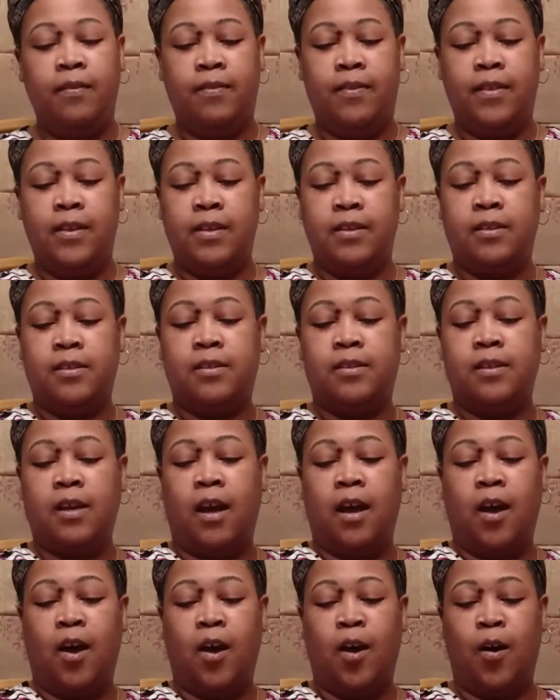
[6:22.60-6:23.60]
this
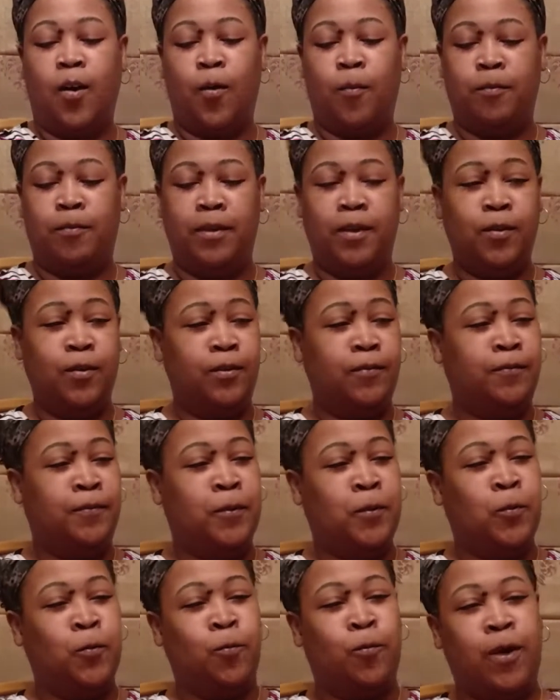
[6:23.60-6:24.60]

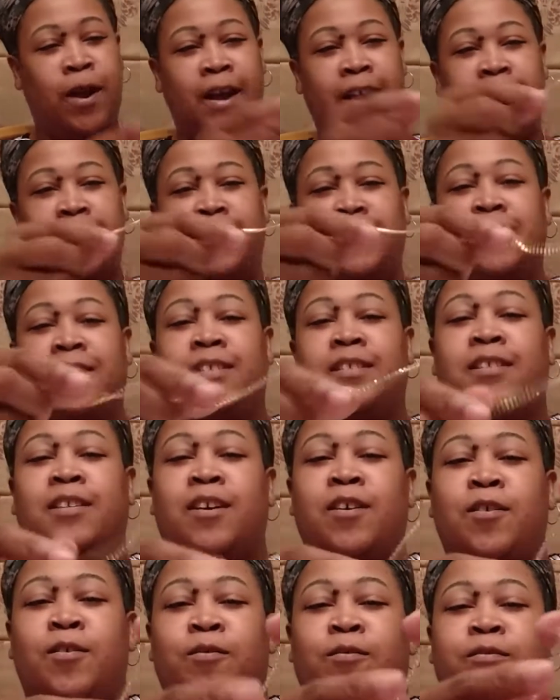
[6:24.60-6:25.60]
beautiful
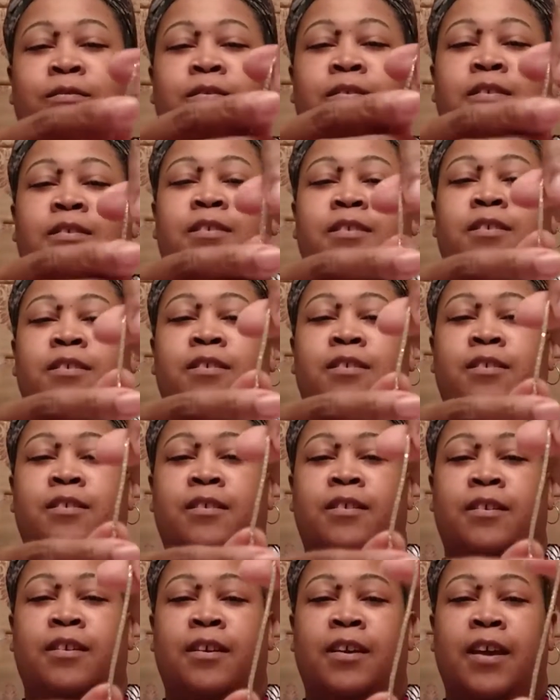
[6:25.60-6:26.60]
rhinestone,
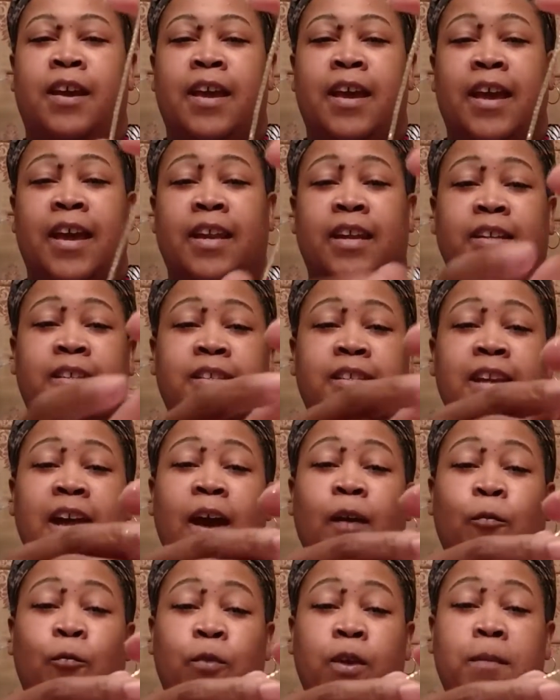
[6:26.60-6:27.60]
and it's
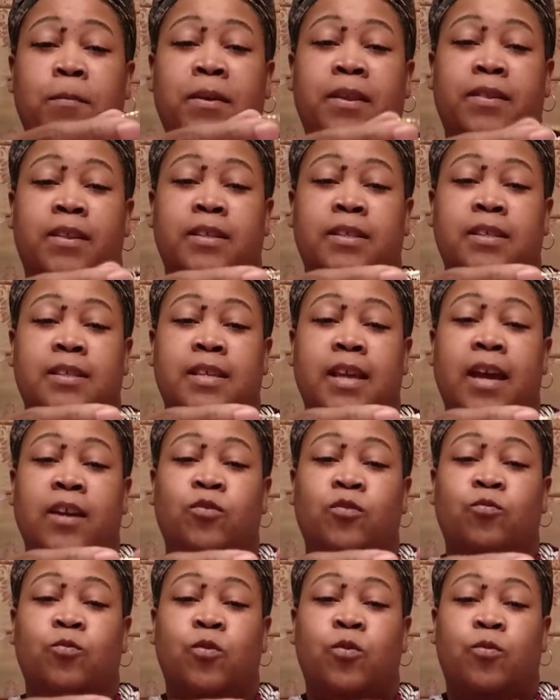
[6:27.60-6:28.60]
not ribbon, this is
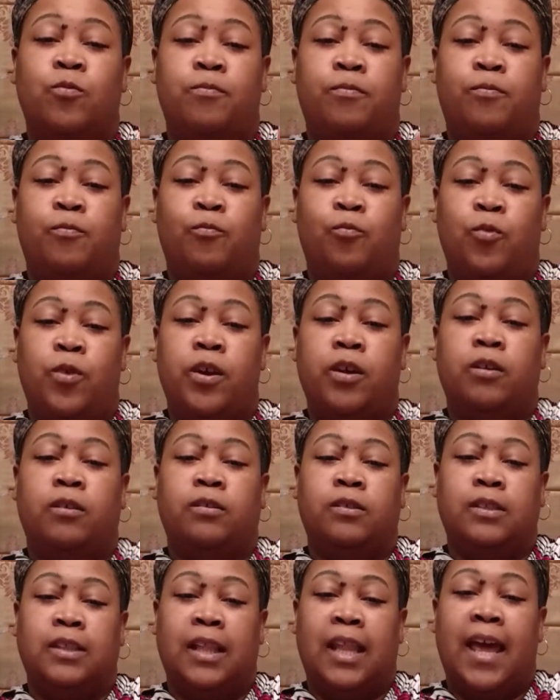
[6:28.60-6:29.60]
actual real
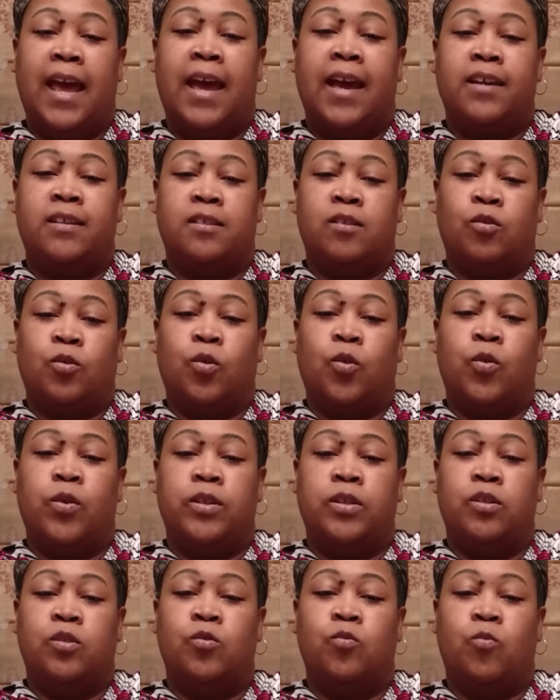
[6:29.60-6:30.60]
glass or
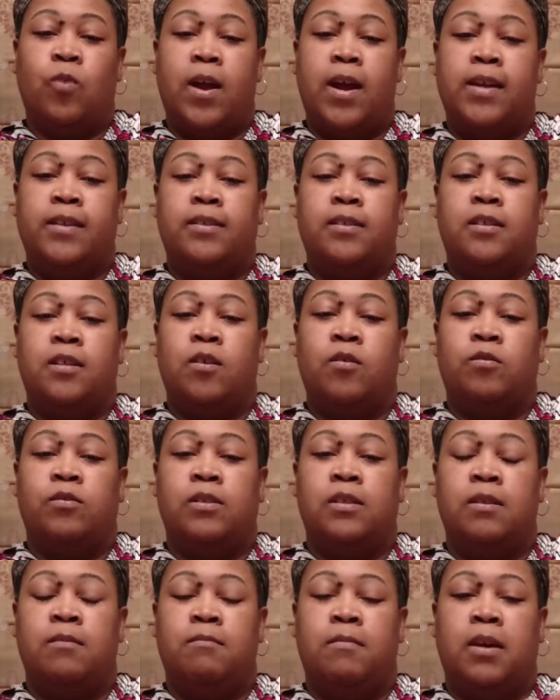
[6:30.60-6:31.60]
crystal
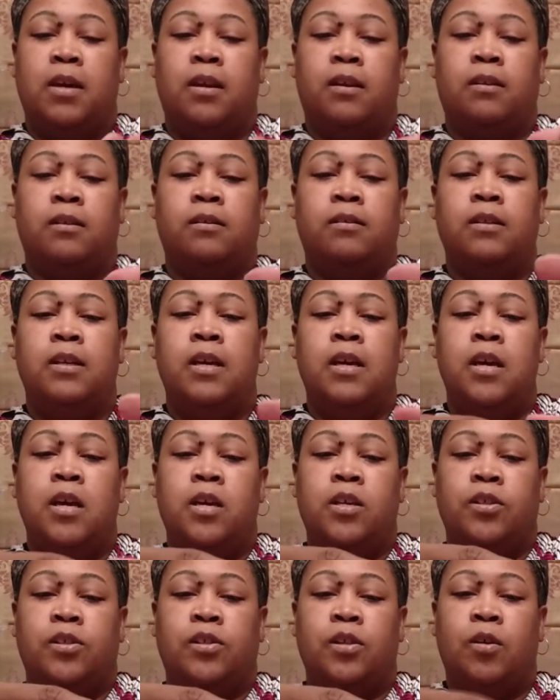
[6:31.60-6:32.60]
rhinestones in metal.
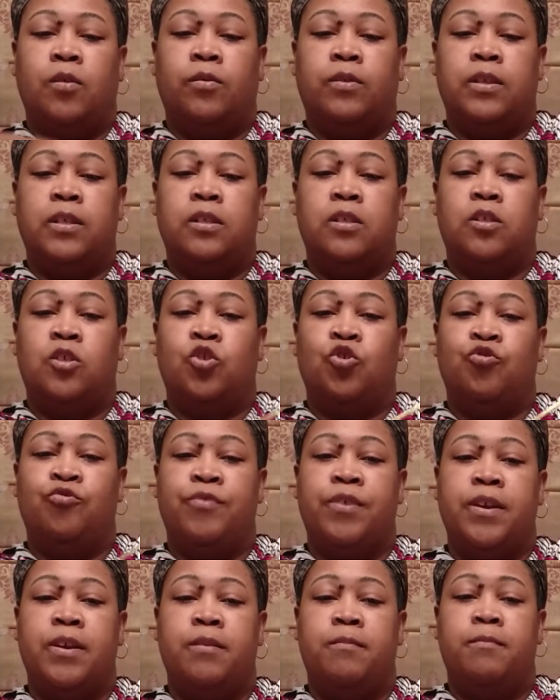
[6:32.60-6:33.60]
So this
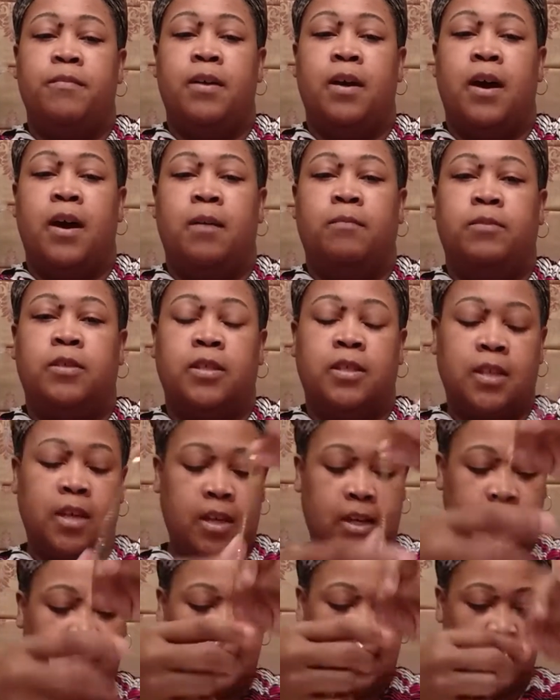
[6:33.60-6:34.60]
trim, I'm just
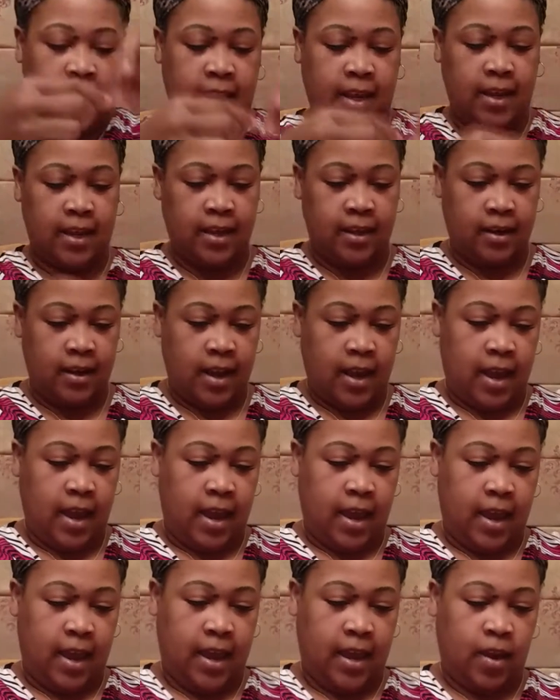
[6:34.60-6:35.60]
gonna take it
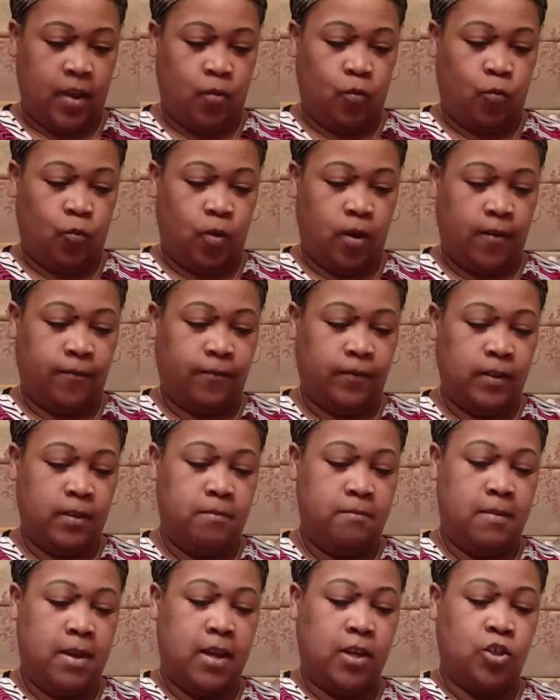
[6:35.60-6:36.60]
and roughly
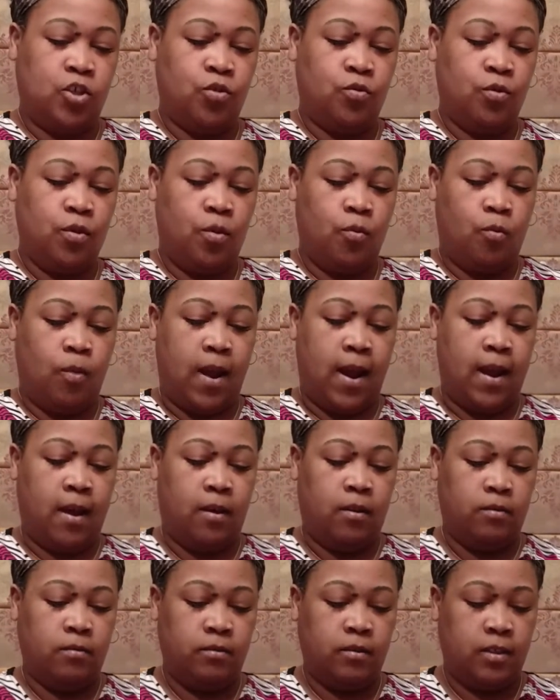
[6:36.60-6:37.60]
measure
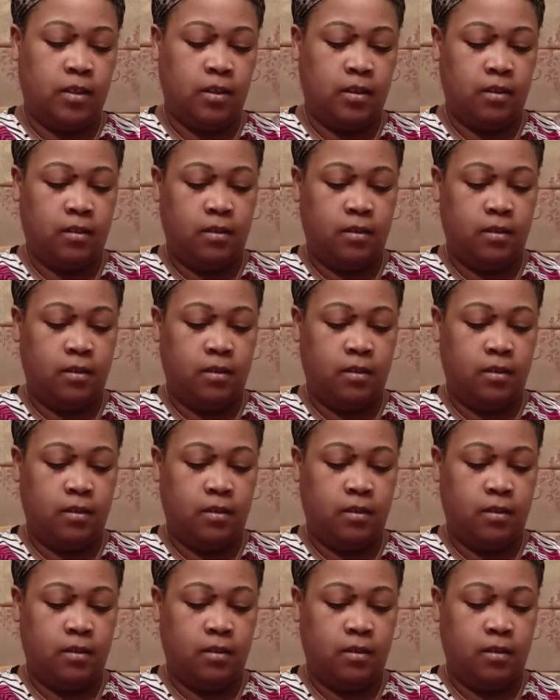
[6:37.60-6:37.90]
around